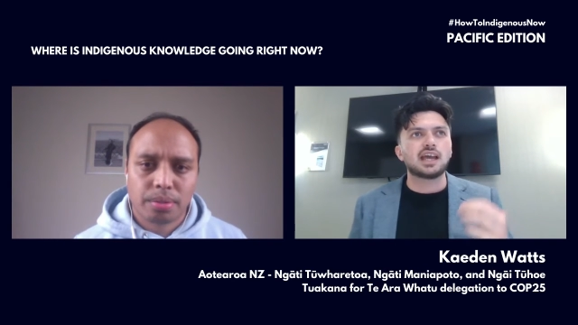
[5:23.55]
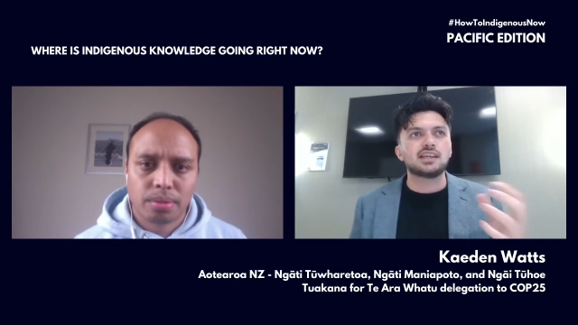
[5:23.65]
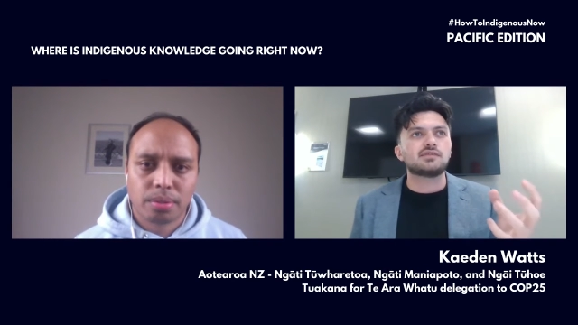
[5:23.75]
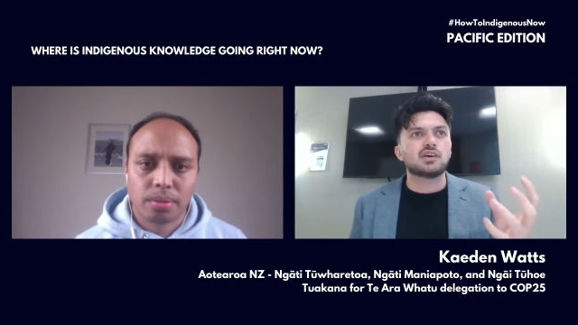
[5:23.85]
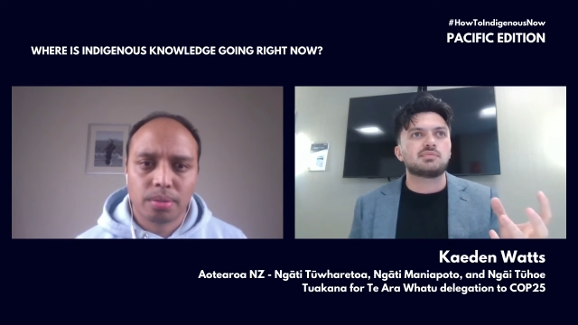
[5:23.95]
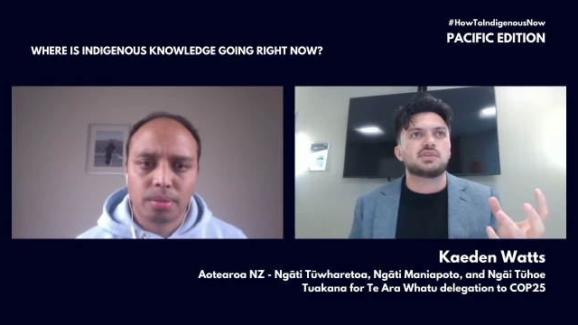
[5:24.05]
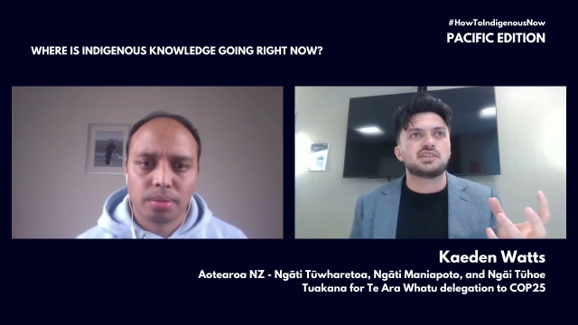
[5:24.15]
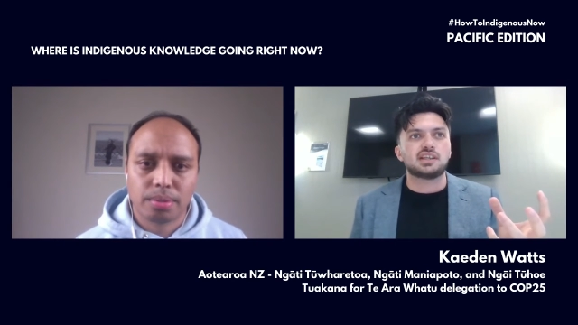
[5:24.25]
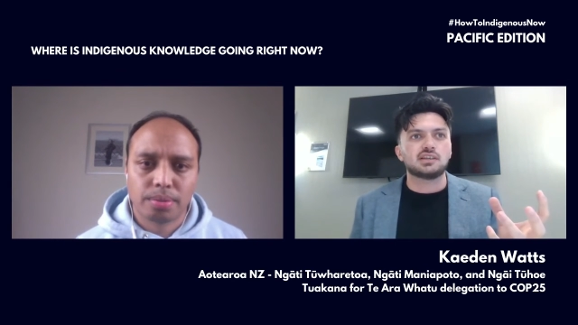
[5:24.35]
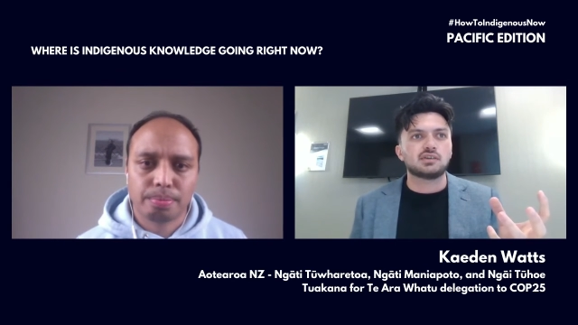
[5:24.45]

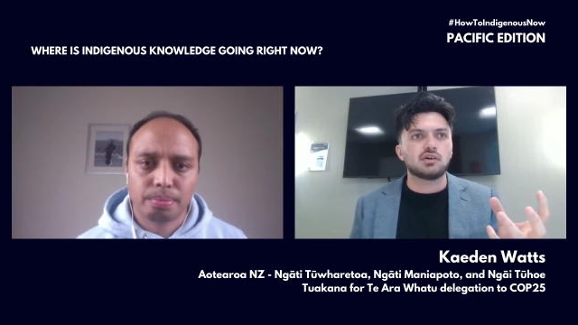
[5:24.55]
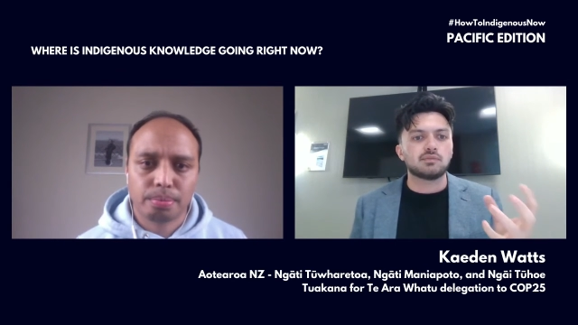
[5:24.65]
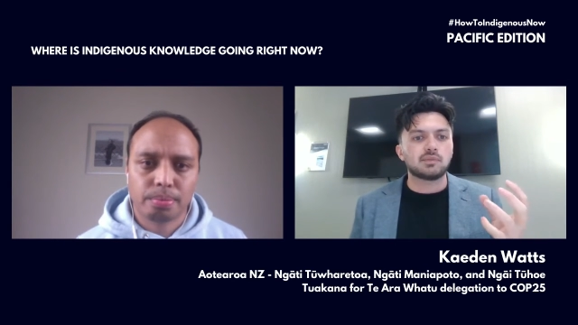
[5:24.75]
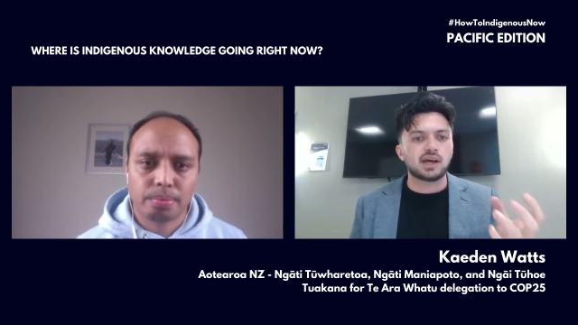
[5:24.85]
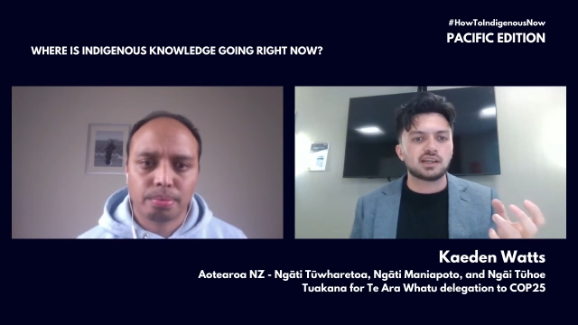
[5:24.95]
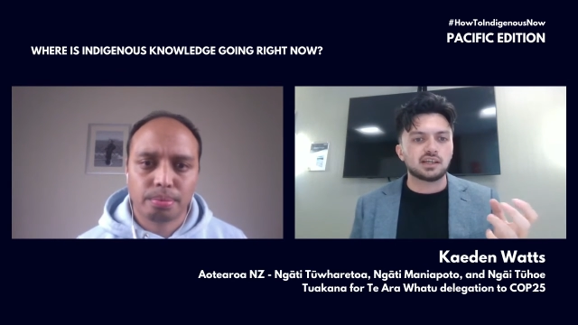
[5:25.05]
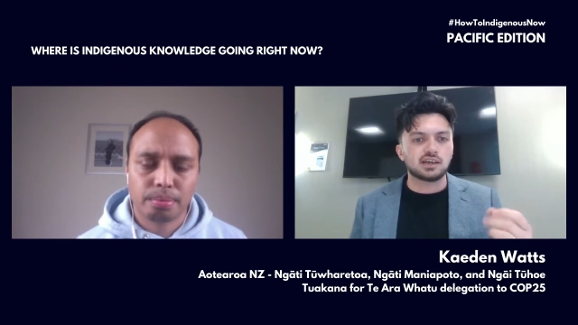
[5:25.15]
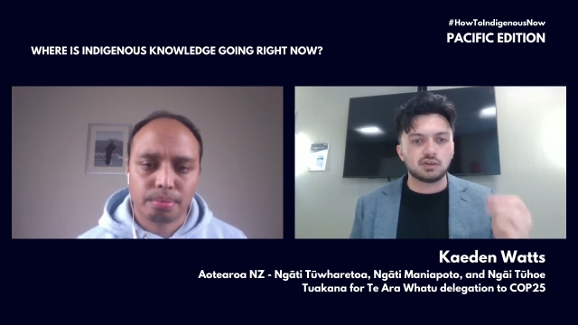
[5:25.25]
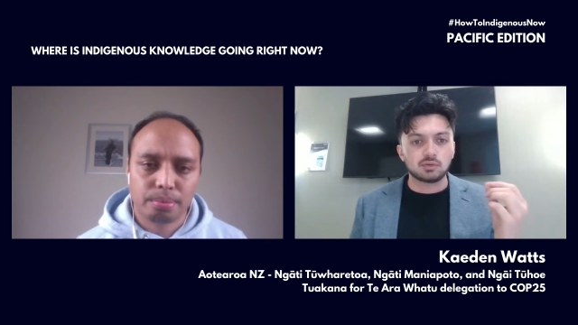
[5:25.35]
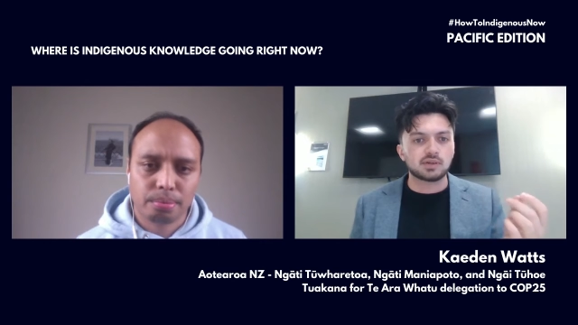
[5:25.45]
Speaker 1: 85% of Māori
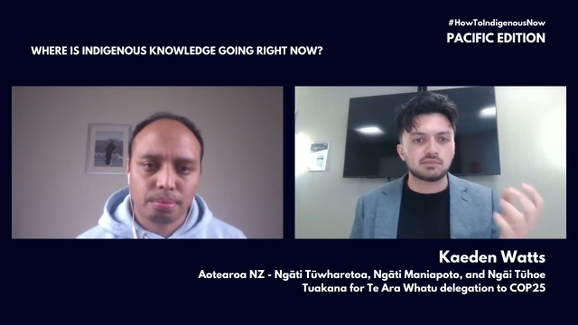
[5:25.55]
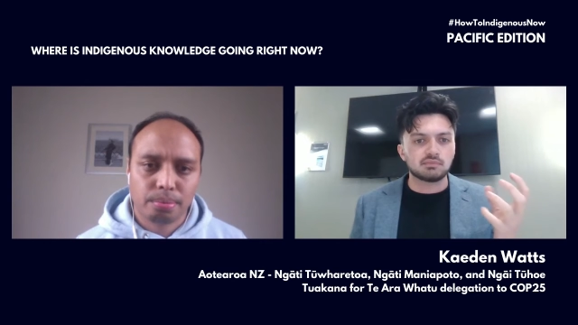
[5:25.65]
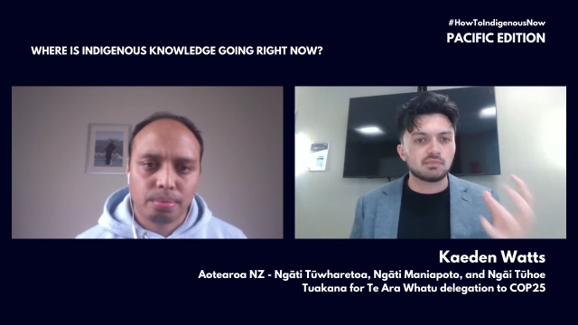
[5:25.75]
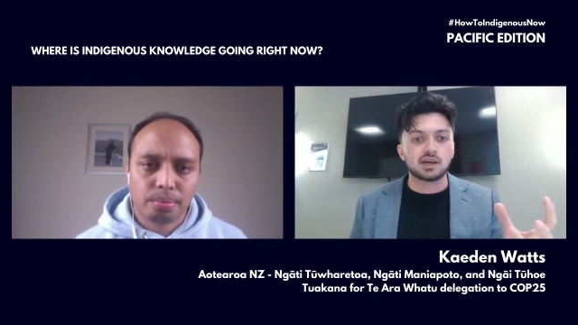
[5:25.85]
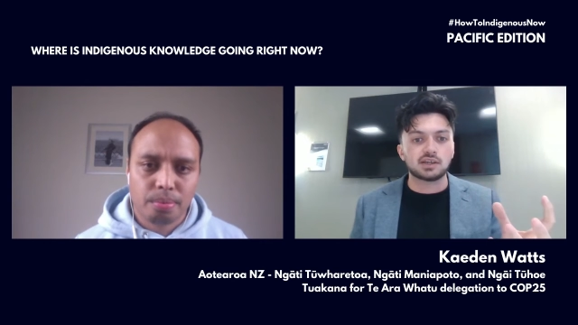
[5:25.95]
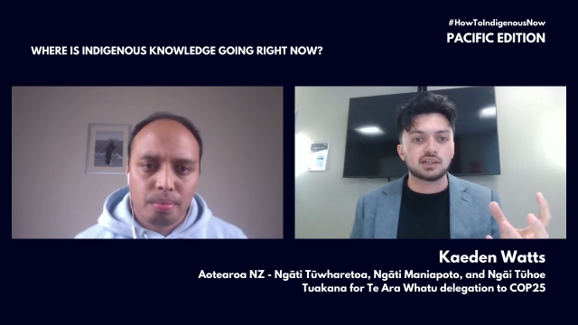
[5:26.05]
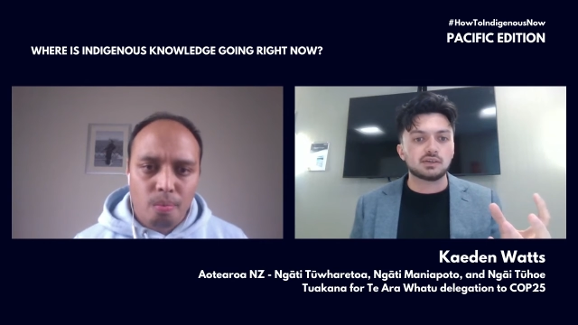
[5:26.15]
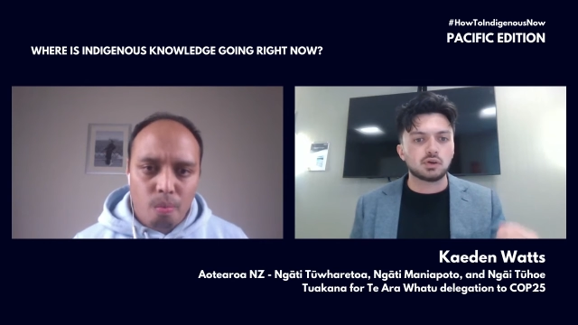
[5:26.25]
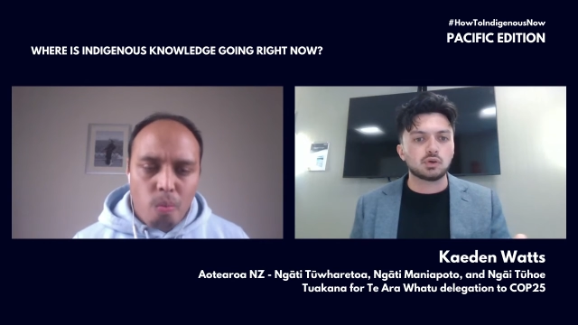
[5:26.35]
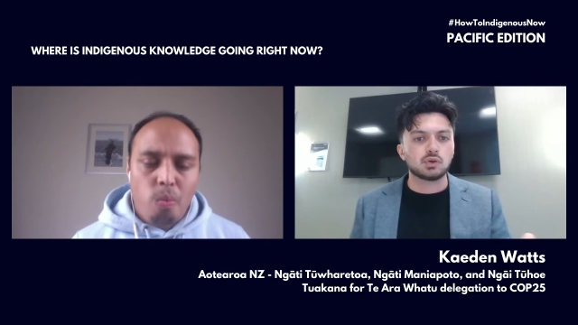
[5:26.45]
are urban Māori
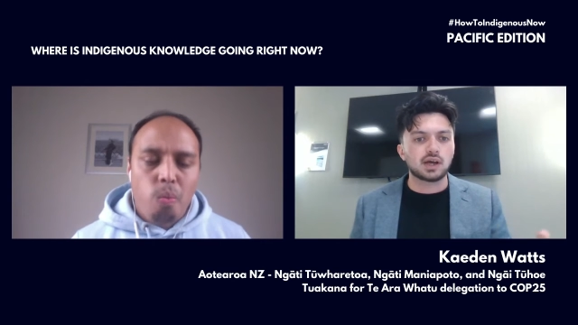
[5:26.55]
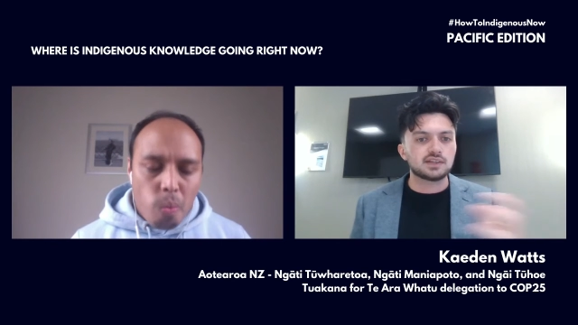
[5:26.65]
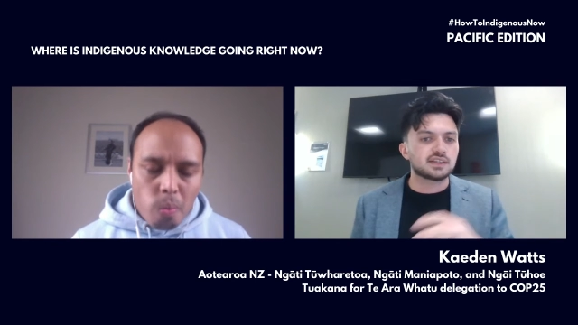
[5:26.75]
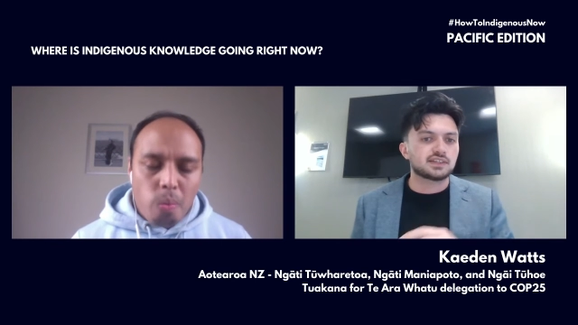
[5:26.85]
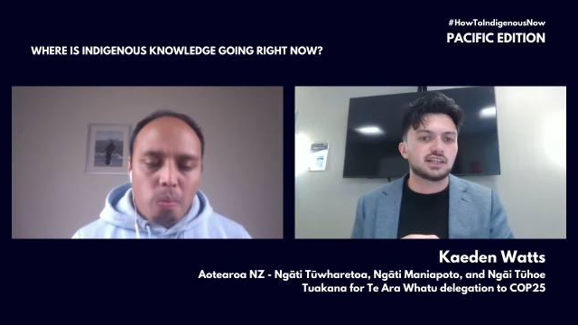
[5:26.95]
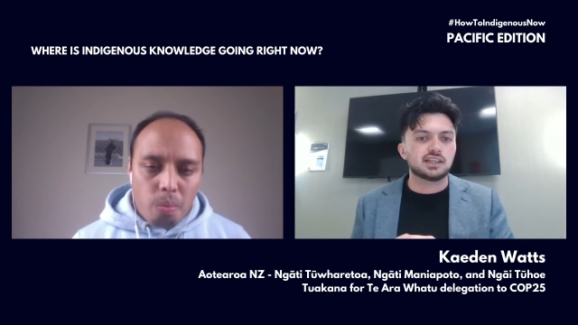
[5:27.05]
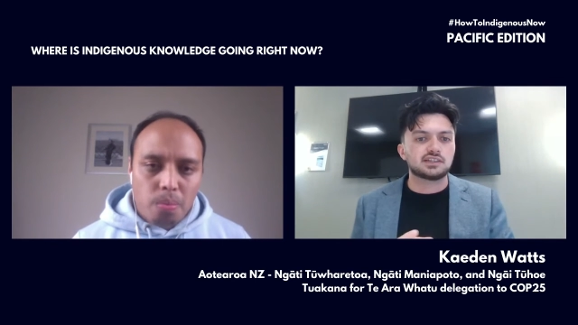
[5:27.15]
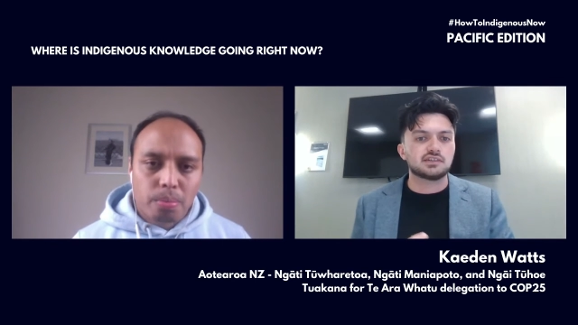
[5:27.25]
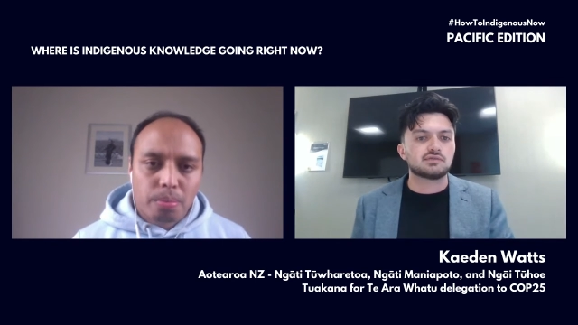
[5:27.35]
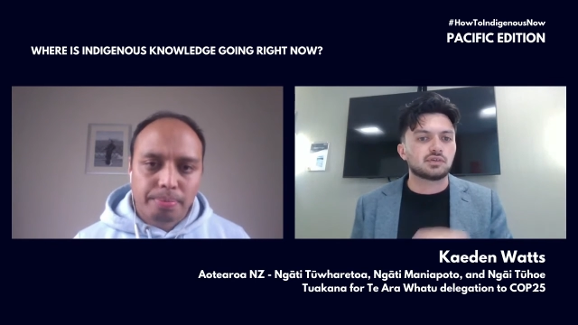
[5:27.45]
who are
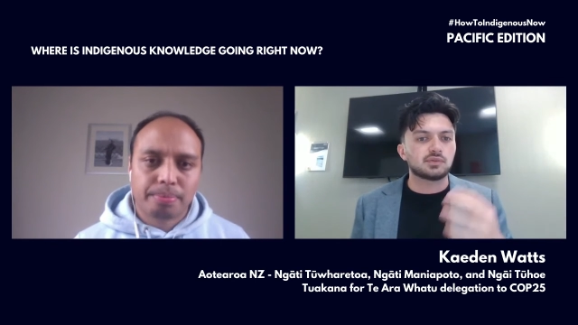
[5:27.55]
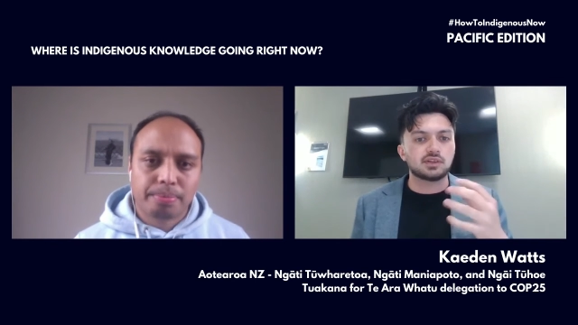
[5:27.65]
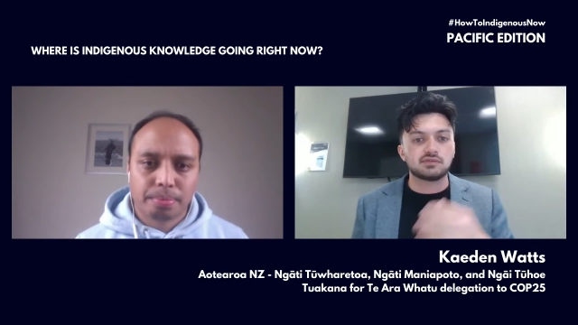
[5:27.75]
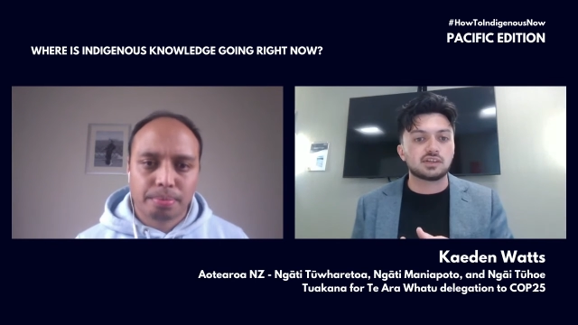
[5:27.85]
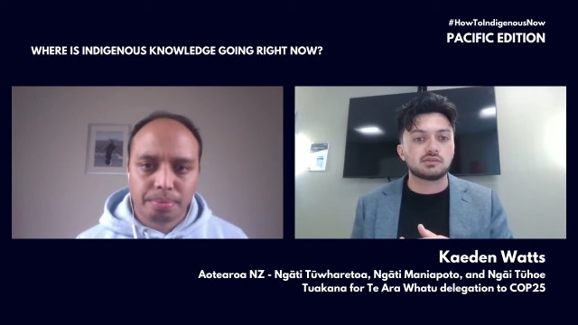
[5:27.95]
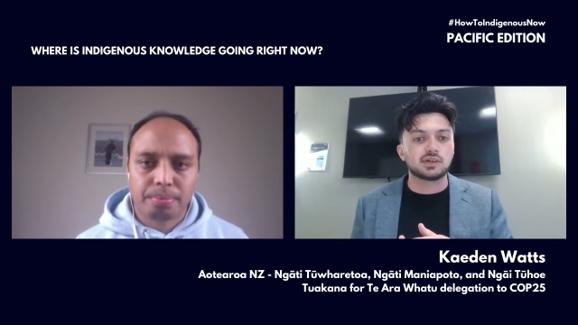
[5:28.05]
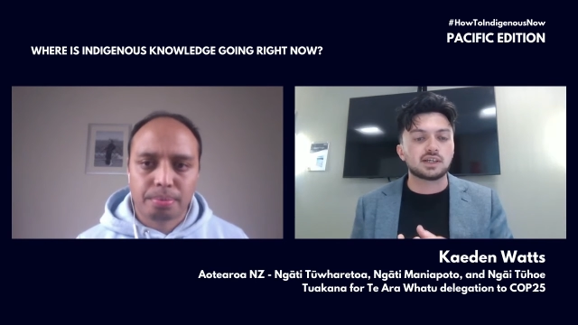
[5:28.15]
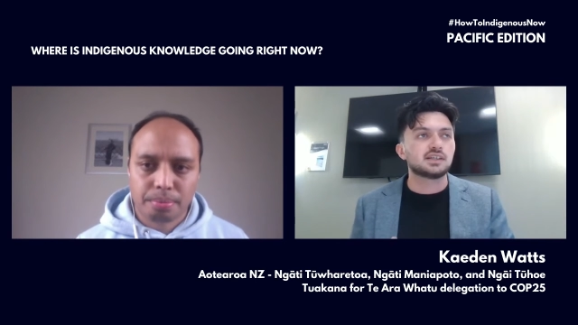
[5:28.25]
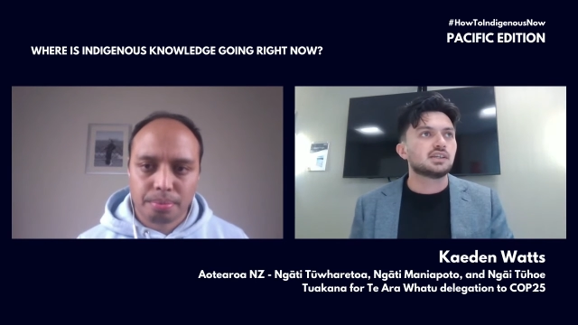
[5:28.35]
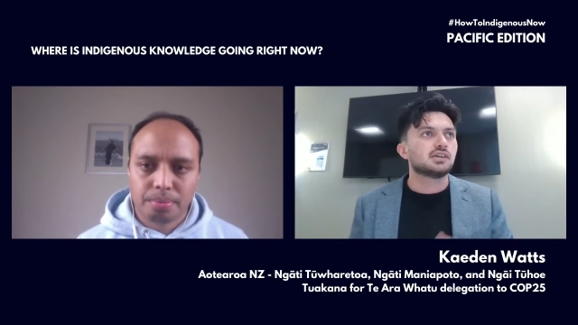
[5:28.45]
disconnected from their whenua,